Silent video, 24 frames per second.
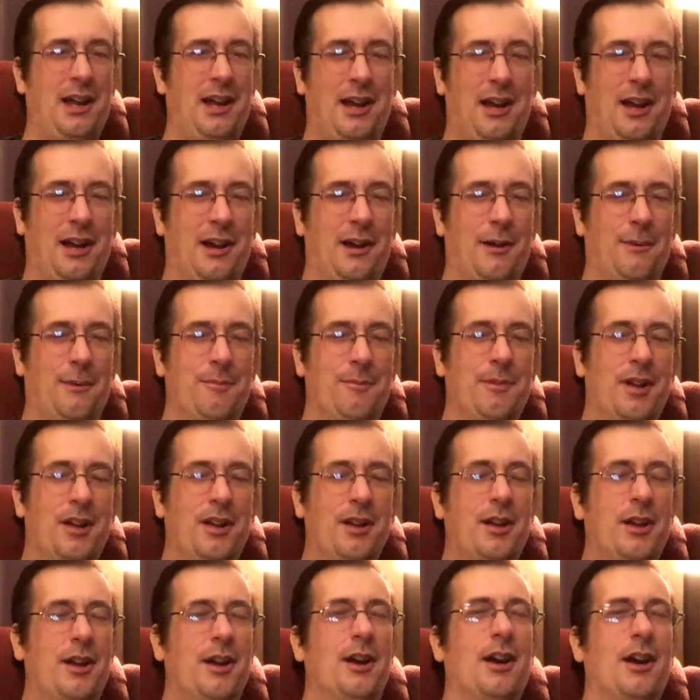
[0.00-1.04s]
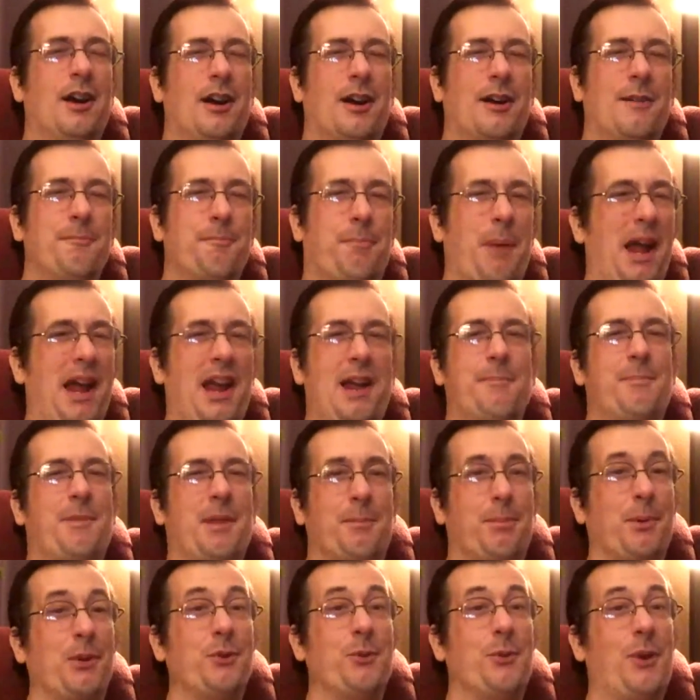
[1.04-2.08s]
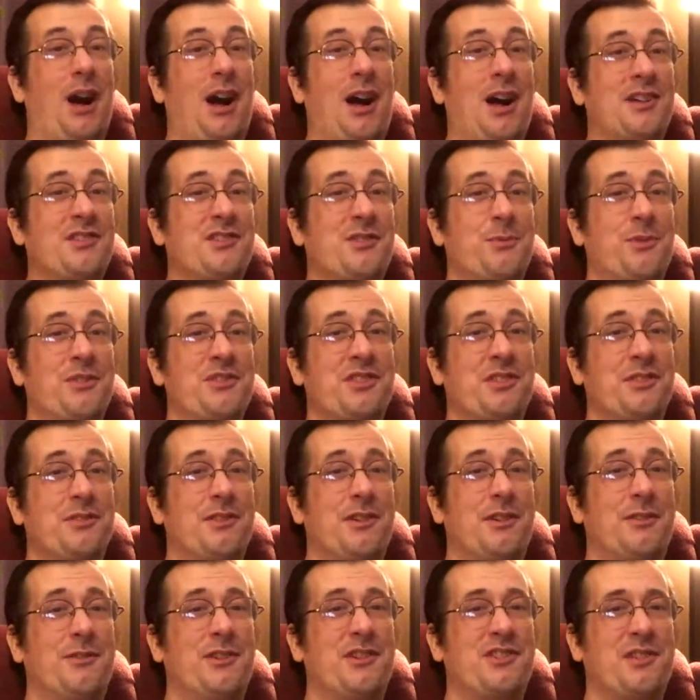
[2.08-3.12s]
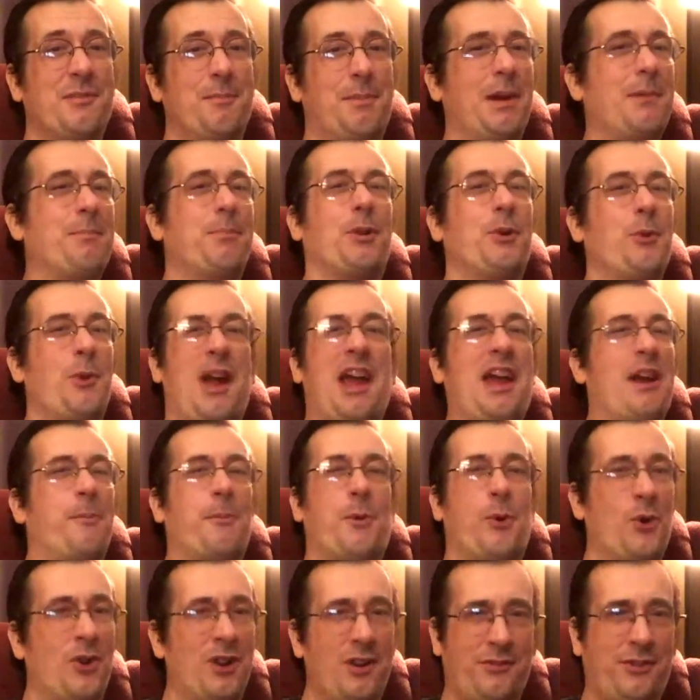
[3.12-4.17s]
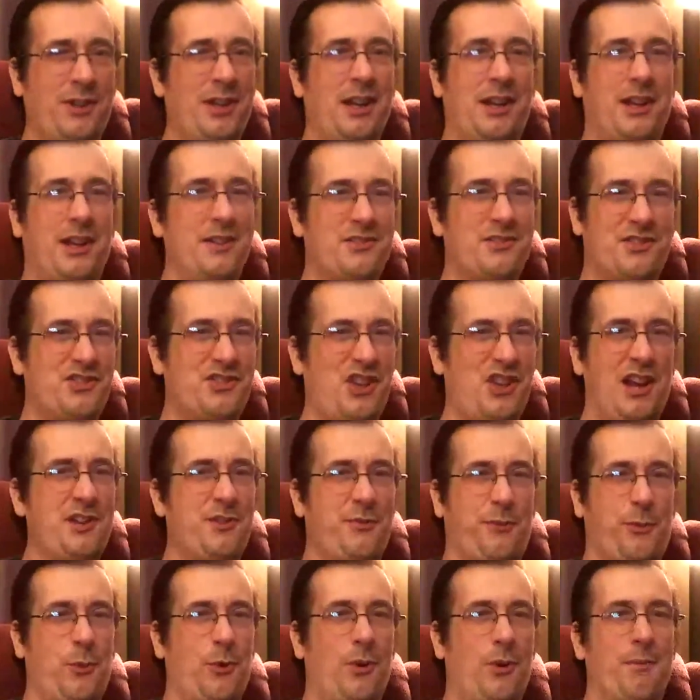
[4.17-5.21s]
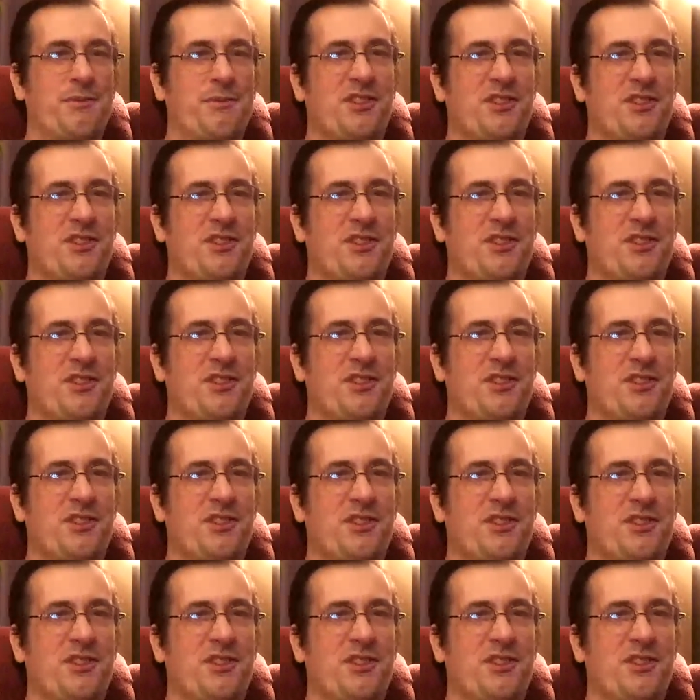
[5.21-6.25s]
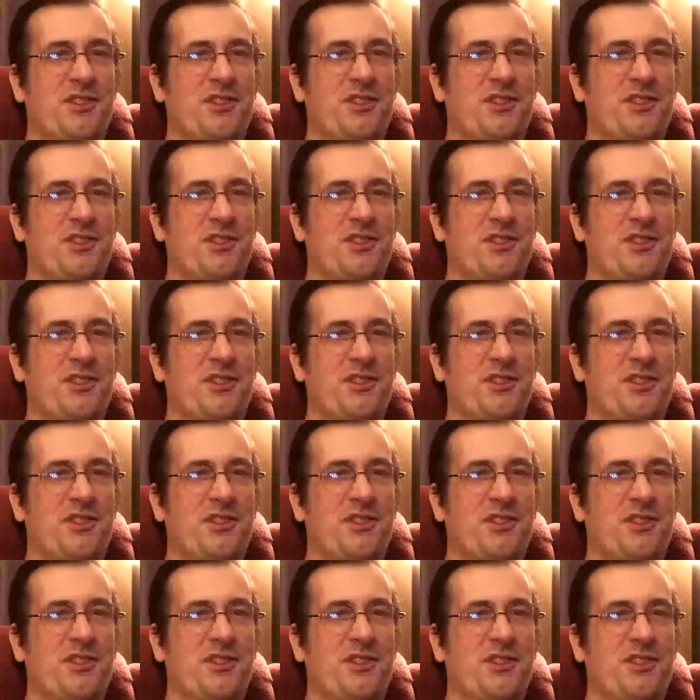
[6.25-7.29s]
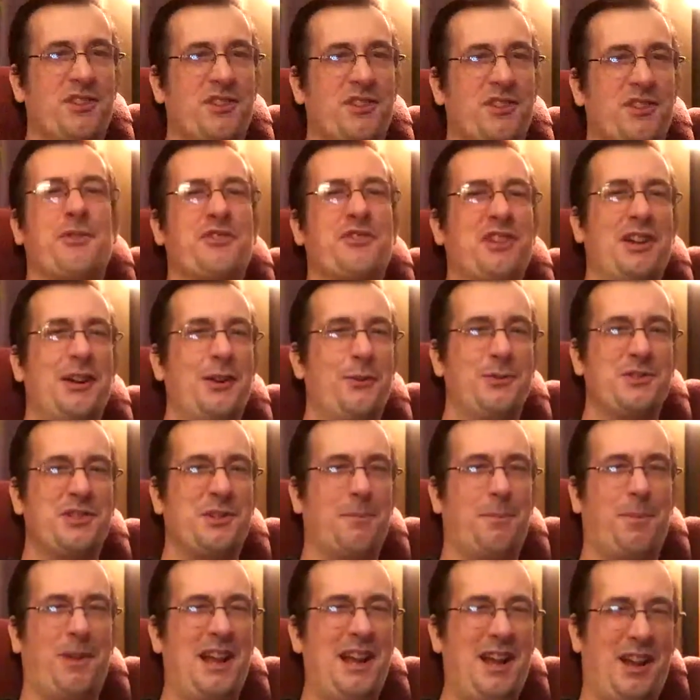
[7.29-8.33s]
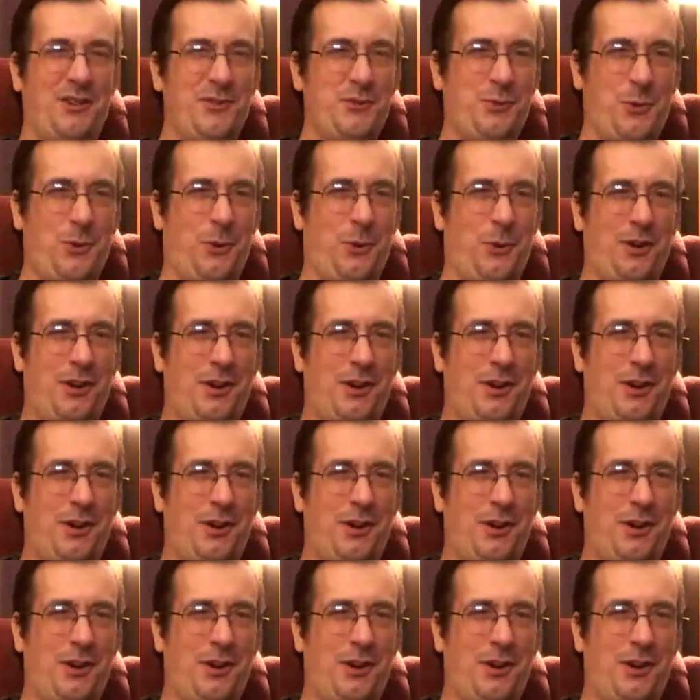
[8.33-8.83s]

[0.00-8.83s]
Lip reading: Babe, the Blue Ox, was a big blue animorph. He could change forms, and Johnny Appleseed, who was a plant controller.